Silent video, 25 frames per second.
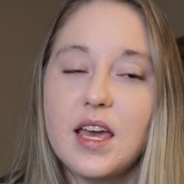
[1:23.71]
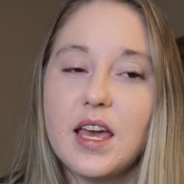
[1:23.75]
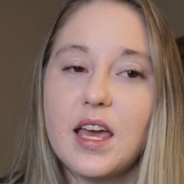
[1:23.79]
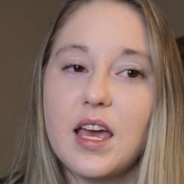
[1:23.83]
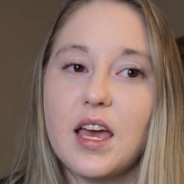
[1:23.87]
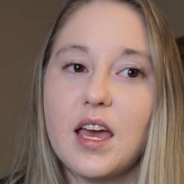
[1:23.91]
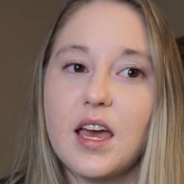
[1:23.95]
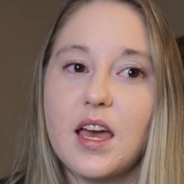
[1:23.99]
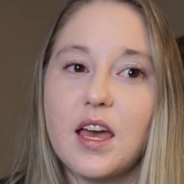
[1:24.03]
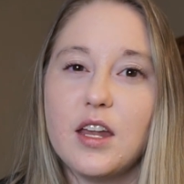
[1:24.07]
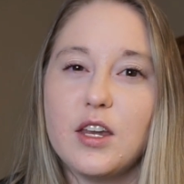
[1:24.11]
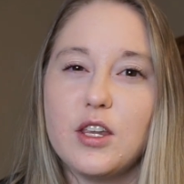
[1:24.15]

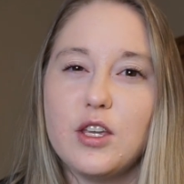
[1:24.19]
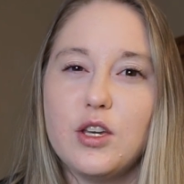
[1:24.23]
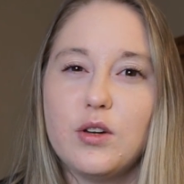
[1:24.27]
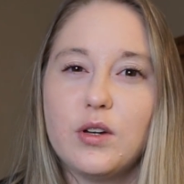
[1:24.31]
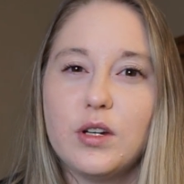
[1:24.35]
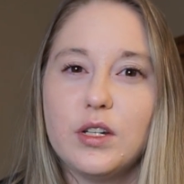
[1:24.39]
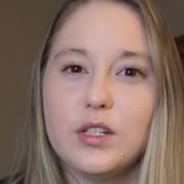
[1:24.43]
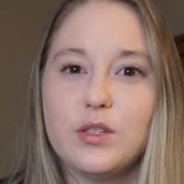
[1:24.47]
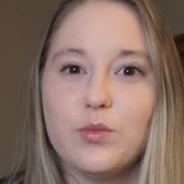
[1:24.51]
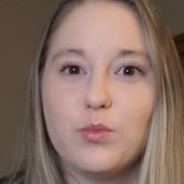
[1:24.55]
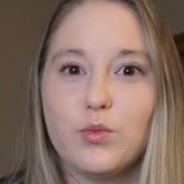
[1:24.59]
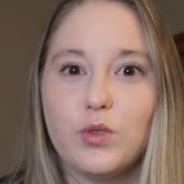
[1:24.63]
and you
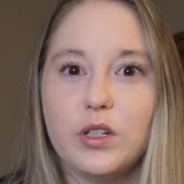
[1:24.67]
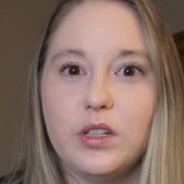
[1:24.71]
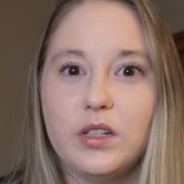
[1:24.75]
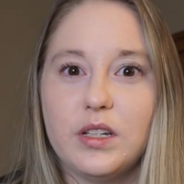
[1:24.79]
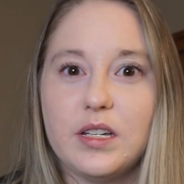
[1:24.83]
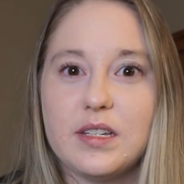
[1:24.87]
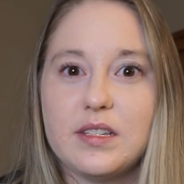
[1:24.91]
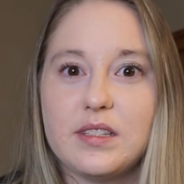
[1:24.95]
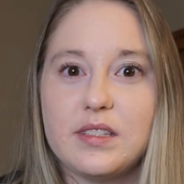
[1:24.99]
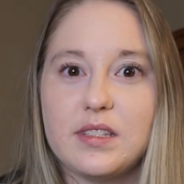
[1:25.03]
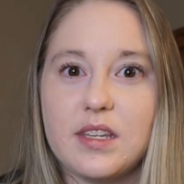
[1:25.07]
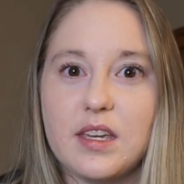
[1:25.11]
can
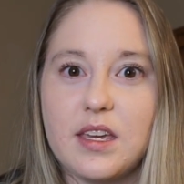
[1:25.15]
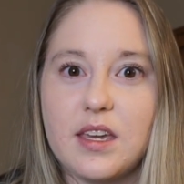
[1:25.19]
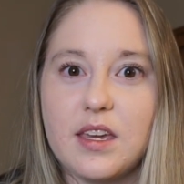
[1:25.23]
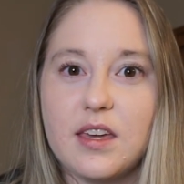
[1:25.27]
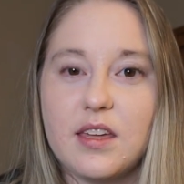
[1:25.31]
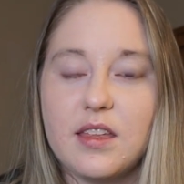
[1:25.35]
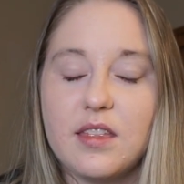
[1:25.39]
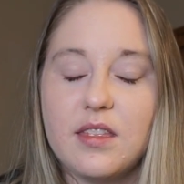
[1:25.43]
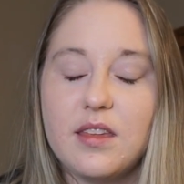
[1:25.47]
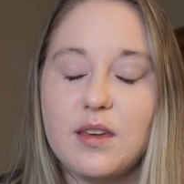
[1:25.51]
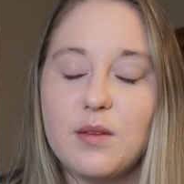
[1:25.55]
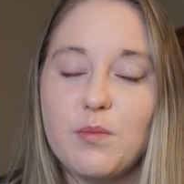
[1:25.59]
really
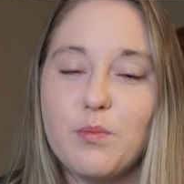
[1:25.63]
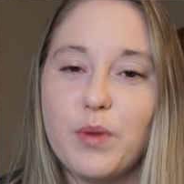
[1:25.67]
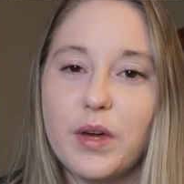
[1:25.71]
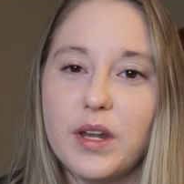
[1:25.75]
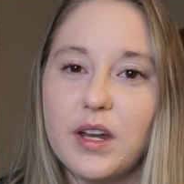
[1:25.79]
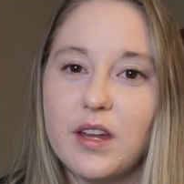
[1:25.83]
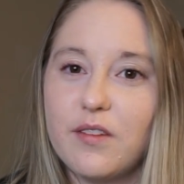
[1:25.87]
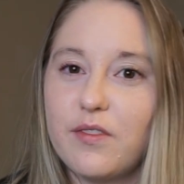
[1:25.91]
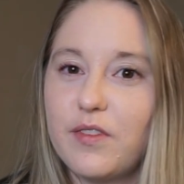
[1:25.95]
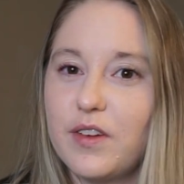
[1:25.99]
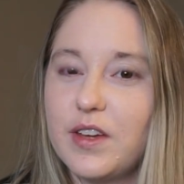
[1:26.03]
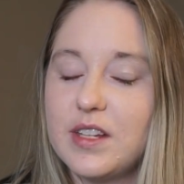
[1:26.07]
see the
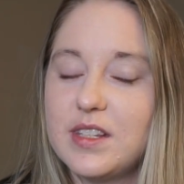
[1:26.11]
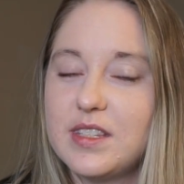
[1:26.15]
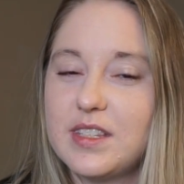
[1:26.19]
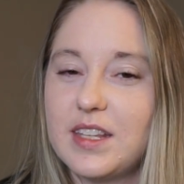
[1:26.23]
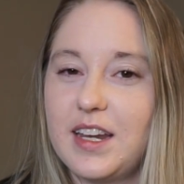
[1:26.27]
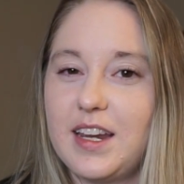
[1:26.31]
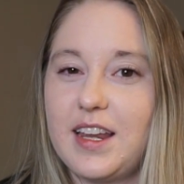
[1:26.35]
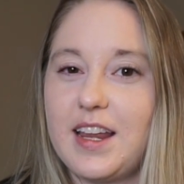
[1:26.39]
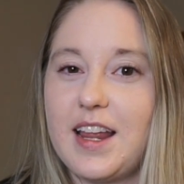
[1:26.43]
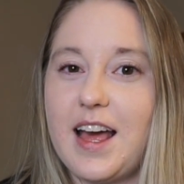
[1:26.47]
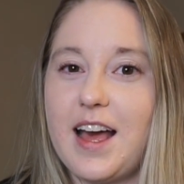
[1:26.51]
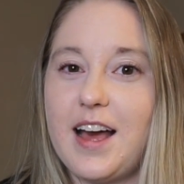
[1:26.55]
benefits
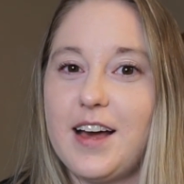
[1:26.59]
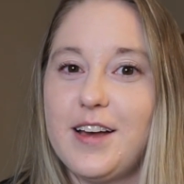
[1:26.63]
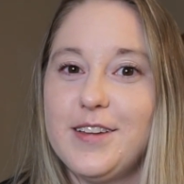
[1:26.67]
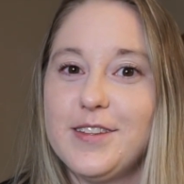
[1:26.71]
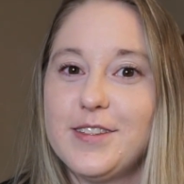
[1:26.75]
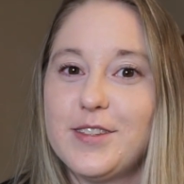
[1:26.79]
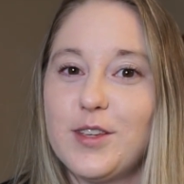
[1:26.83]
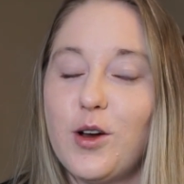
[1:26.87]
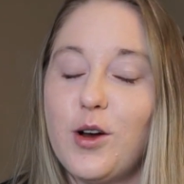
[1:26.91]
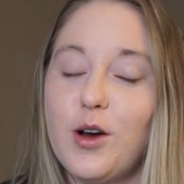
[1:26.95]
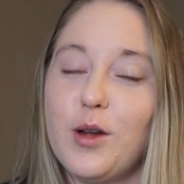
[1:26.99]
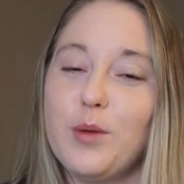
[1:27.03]
that it
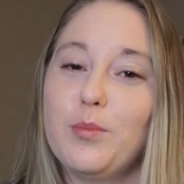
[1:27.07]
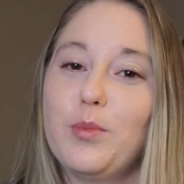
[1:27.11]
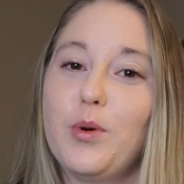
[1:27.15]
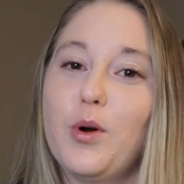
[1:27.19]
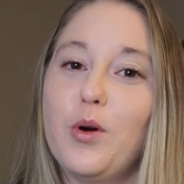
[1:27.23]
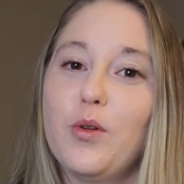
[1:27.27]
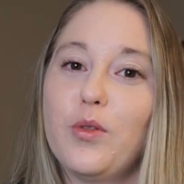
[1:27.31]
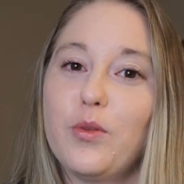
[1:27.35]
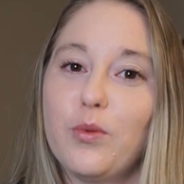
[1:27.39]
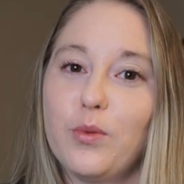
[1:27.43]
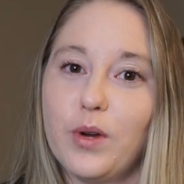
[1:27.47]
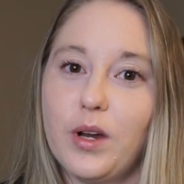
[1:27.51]
has on
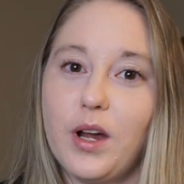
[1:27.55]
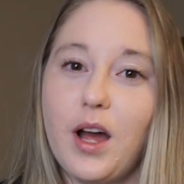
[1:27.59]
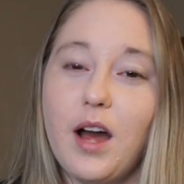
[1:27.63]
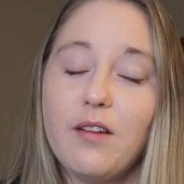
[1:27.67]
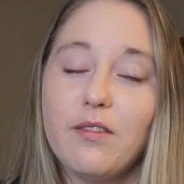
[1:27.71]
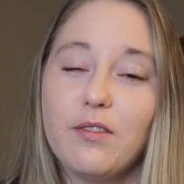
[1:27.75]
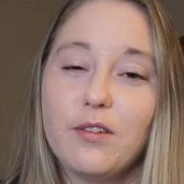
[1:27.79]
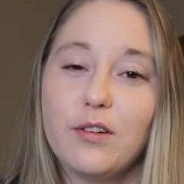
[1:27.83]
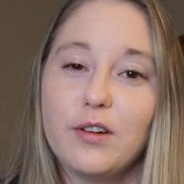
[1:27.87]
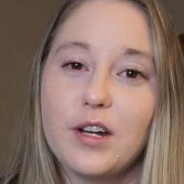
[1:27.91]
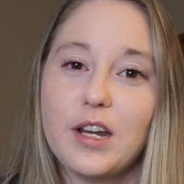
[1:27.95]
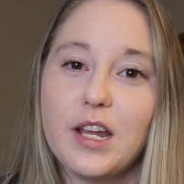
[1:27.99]
both
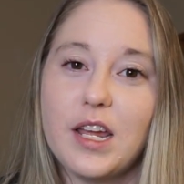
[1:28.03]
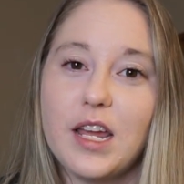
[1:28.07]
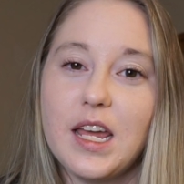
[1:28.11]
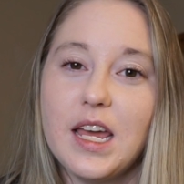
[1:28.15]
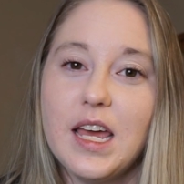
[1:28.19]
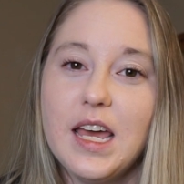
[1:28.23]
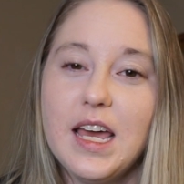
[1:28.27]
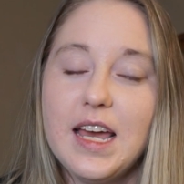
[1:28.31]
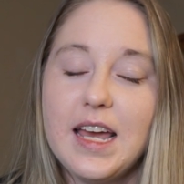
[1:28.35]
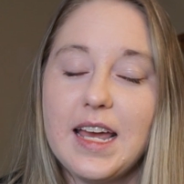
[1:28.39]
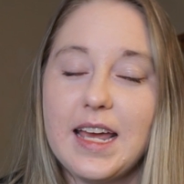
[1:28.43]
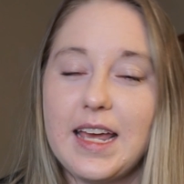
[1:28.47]
recovery
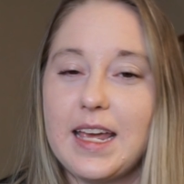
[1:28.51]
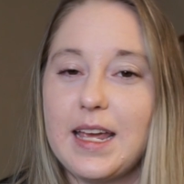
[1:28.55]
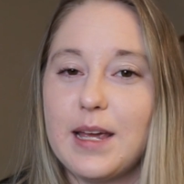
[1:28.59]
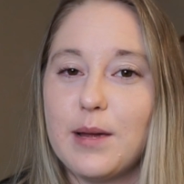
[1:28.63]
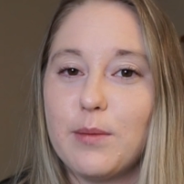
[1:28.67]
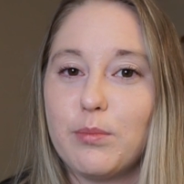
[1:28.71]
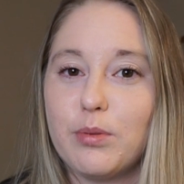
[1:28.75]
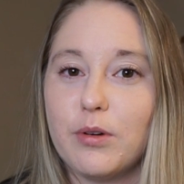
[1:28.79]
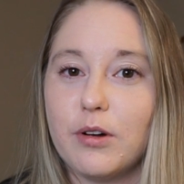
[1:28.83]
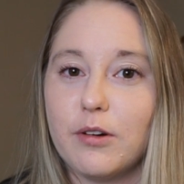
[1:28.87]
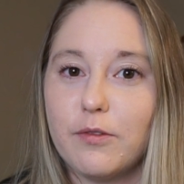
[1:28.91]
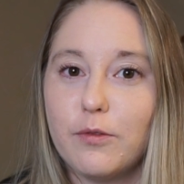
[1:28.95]

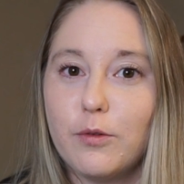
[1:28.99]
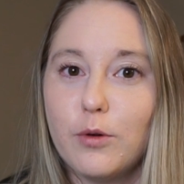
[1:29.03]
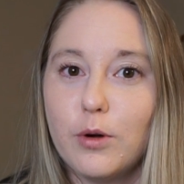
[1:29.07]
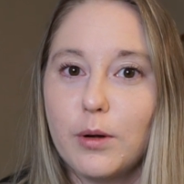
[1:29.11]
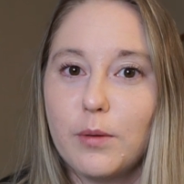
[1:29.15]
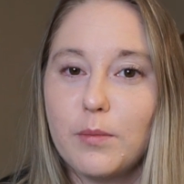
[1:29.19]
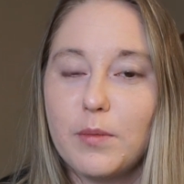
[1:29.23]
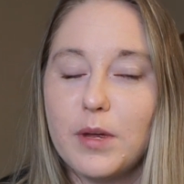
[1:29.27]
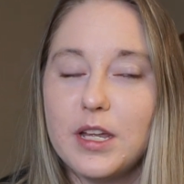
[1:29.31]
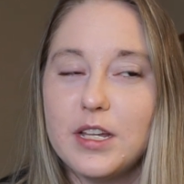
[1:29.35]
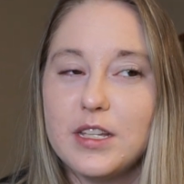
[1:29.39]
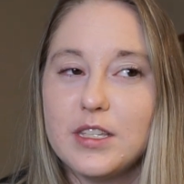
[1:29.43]
and
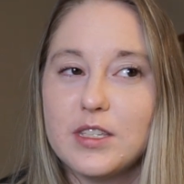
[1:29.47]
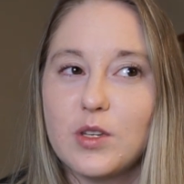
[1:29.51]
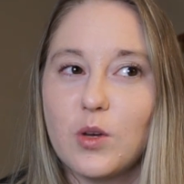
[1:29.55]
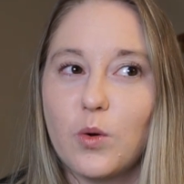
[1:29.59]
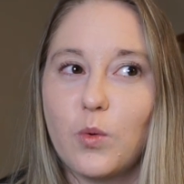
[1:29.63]
performance,